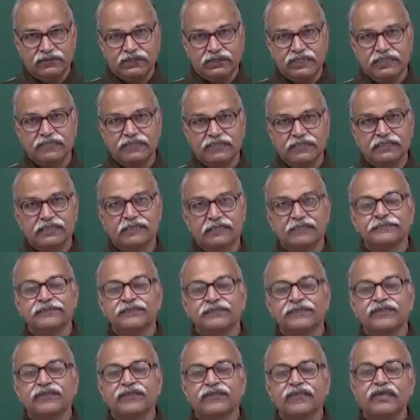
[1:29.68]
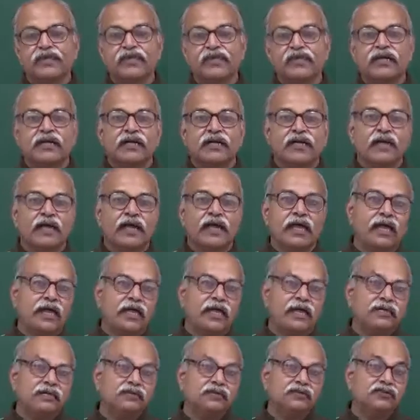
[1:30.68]
DC,
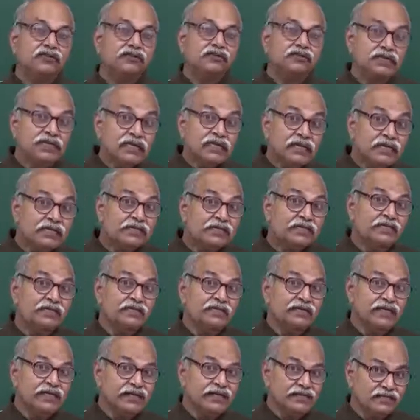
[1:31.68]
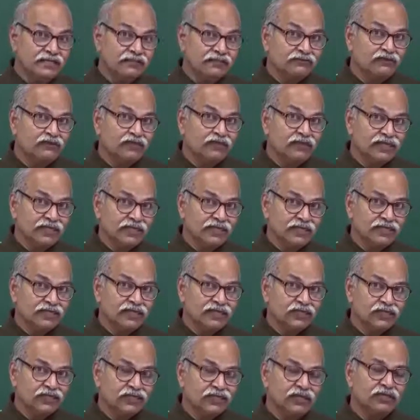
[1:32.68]
and you need AC
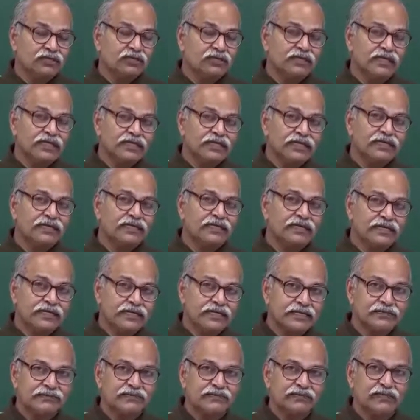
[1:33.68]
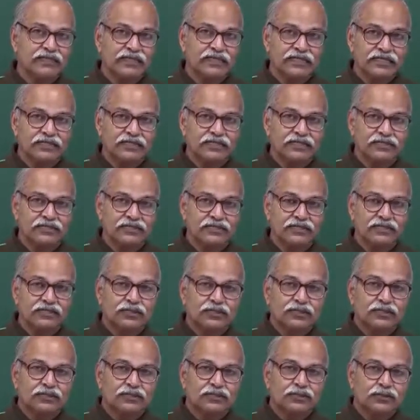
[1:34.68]
voltage, alternating current voltage.
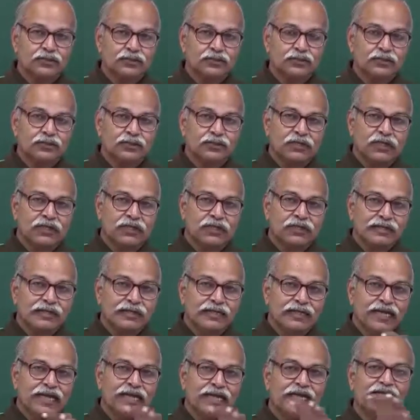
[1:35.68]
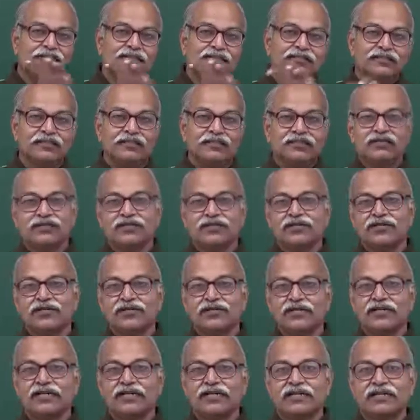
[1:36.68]
So, to create this
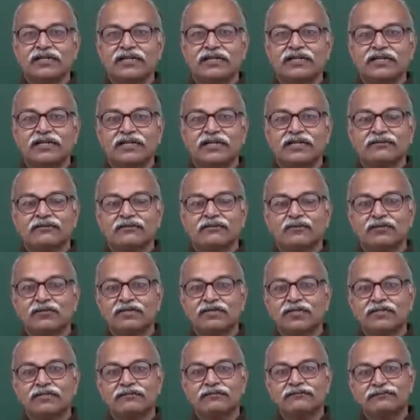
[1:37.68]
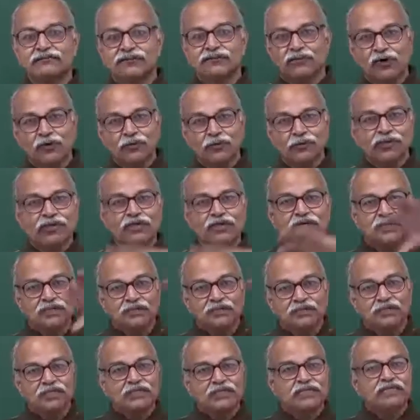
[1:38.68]
alternating current voltage from
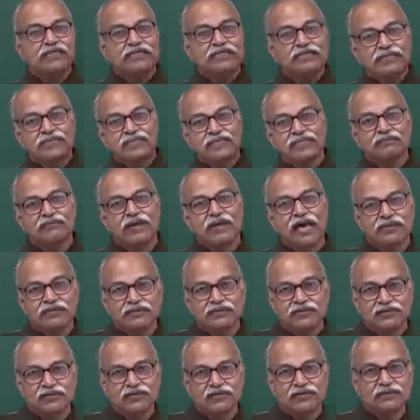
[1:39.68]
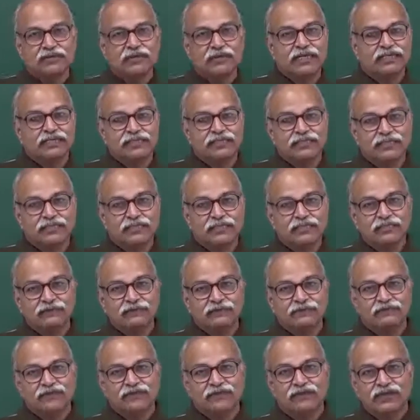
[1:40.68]
a DC battery or batteries,
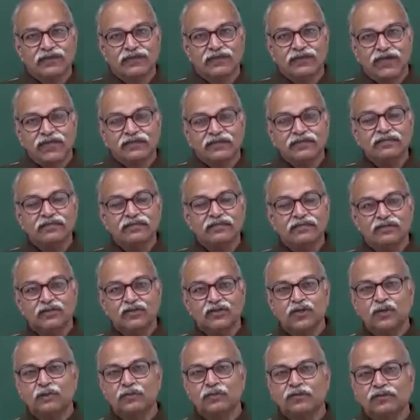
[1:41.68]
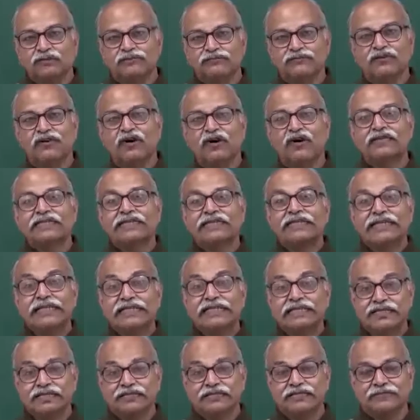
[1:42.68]
that is the job of
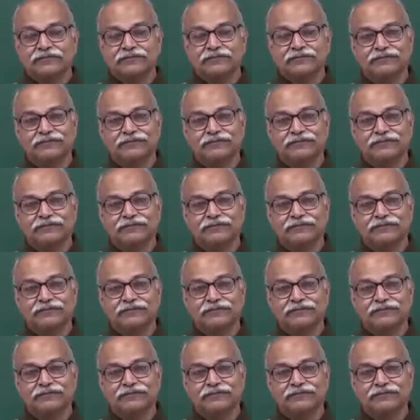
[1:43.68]
oscillator,